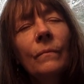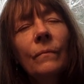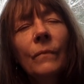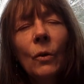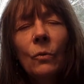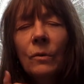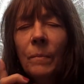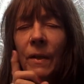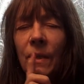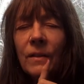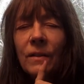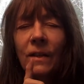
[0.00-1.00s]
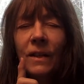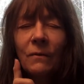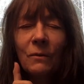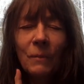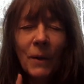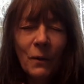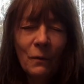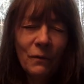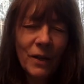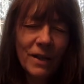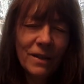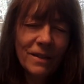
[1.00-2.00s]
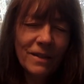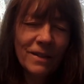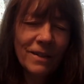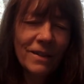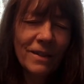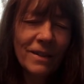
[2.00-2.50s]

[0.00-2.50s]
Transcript: Don't be deceived by the face.